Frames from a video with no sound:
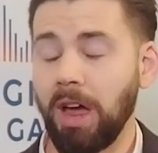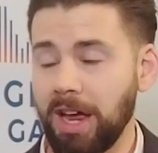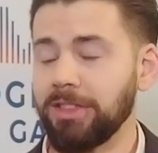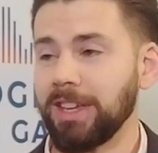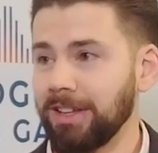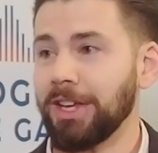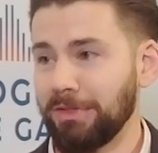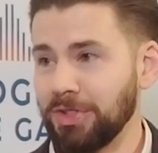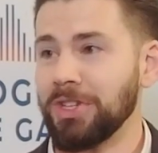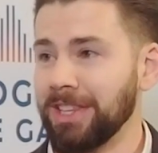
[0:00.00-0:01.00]
think
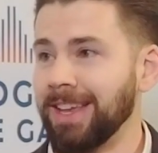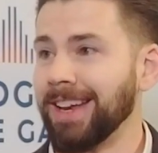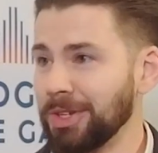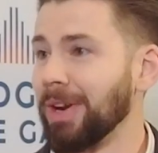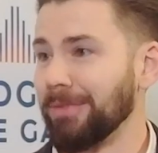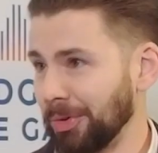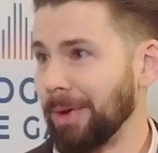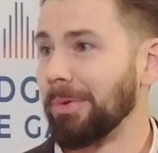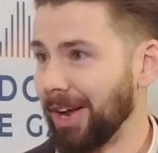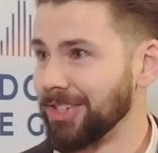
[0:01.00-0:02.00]
if you did that, you'd have a
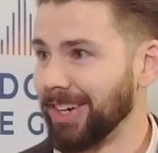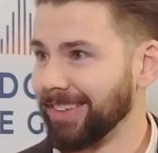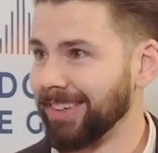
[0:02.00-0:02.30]
great project.